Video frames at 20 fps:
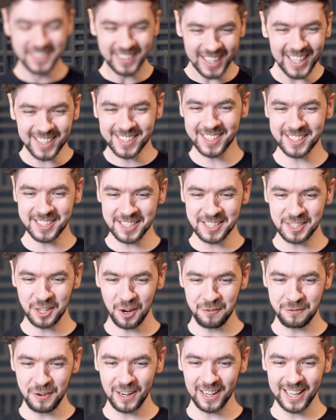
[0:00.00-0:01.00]
This is the
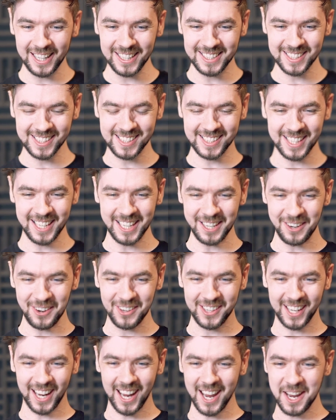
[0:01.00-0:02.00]
stuff I like to see,
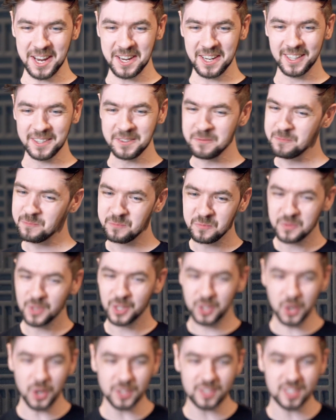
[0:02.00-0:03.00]
okay?
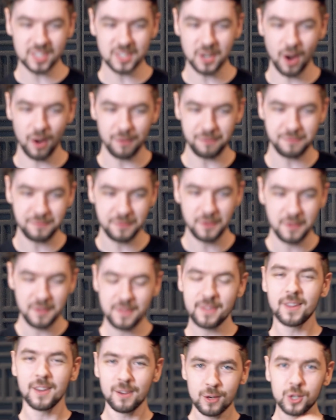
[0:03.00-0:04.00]
Good stuff
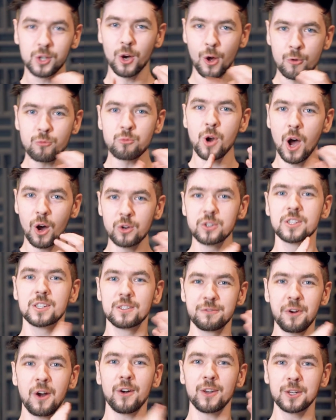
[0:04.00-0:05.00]
good roast.
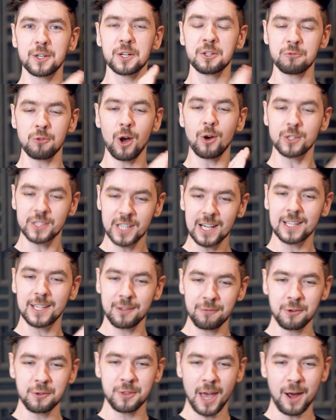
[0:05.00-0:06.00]
Very good roast. I'll
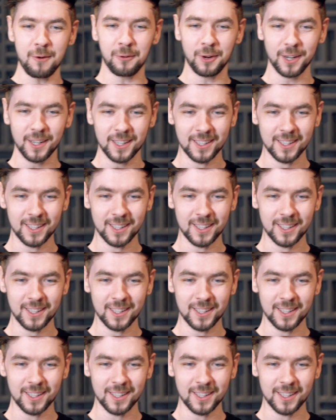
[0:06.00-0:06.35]
give you that one.